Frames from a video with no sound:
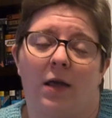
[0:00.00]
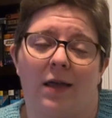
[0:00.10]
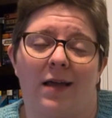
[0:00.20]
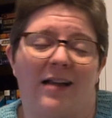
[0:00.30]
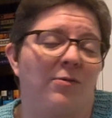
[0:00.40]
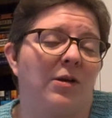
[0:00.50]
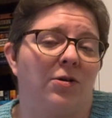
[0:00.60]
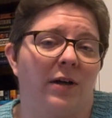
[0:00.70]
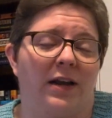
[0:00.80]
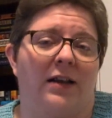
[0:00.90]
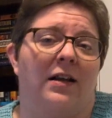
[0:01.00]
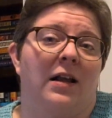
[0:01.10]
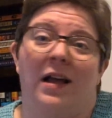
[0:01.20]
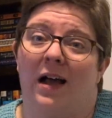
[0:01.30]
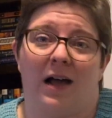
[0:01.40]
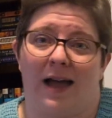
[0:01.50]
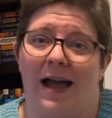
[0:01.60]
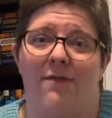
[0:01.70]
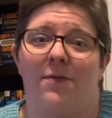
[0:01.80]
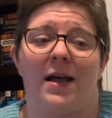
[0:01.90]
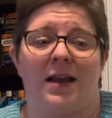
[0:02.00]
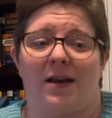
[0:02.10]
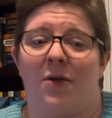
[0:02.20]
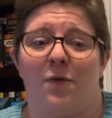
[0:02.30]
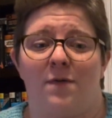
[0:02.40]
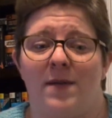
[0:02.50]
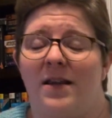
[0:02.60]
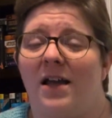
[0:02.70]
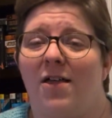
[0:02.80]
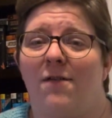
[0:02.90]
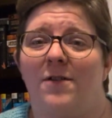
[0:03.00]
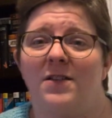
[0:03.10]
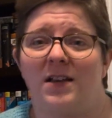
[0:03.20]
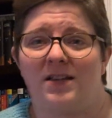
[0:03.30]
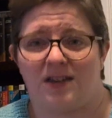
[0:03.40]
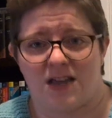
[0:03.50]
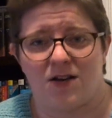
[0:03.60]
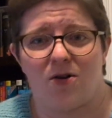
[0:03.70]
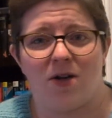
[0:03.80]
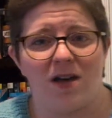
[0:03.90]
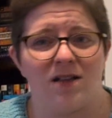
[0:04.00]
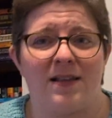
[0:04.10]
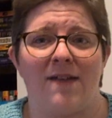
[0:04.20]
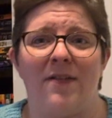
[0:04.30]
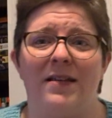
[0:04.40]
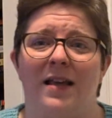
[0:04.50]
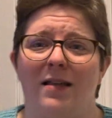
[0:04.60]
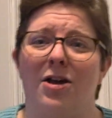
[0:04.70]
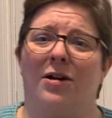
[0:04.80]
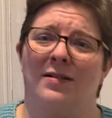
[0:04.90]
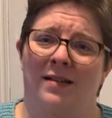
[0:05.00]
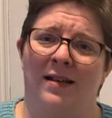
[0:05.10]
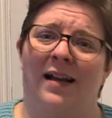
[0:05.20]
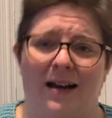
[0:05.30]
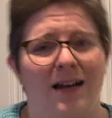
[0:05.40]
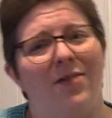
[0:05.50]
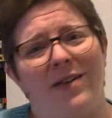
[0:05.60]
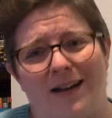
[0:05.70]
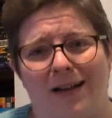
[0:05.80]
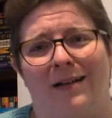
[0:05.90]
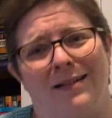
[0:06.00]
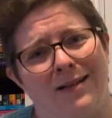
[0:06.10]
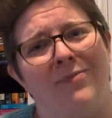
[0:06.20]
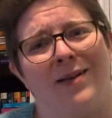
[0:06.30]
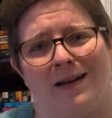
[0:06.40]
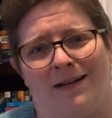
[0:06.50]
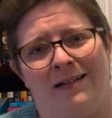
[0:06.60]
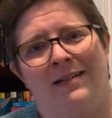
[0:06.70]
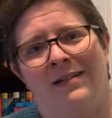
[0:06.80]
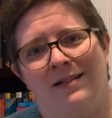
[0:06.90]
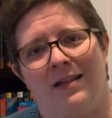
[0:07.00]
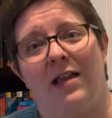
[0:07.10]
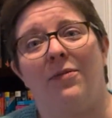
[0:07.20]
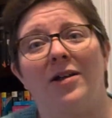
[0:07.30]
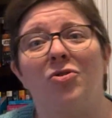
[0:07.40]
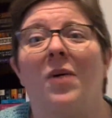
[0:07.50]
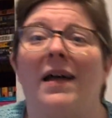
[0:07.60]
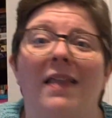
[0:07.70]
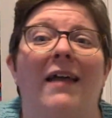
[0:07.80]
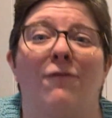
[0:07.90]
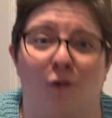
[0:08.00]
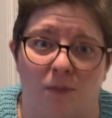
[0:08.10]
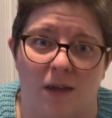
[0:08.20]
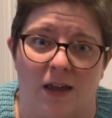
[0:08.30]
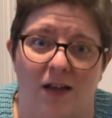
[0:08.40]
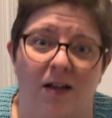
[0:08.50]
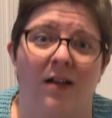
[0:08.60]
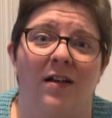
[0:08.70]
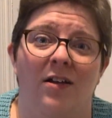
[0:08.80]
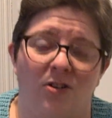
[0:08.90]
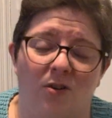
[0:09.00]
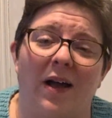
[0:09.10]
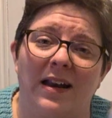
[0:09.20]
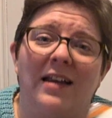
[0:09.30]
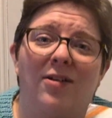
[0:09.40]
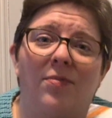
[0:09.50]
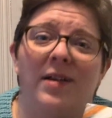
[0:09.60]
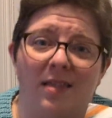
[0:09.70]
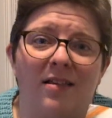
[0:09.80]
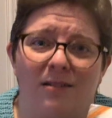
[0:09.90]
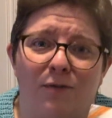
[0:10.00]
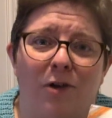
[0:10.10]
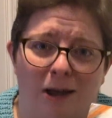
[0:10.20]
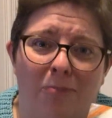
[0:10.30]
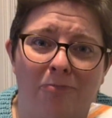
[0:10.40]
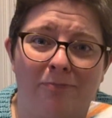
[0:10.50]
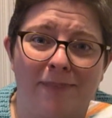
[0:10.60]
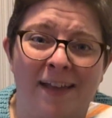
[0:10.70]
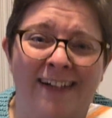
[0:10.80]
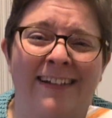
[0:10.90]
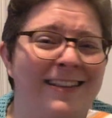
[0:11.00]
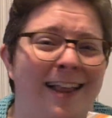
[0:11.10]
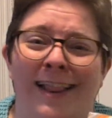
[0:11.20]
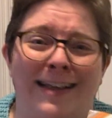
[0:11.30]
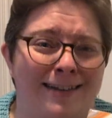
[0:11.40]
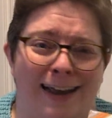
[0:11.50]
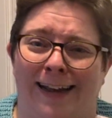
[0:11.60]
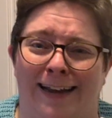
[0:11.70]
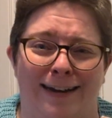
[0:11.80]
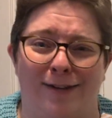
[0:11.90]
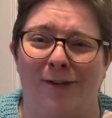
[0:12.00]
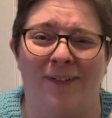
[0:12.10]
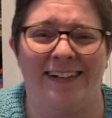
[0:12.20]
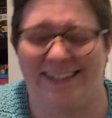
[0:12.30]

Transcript: He asked me to read it. I haven't read it. We've been together for 16 going on 17 years. I need to read it. Come on. He read Twilight for me, so I need to read this for him. It's the least I can do.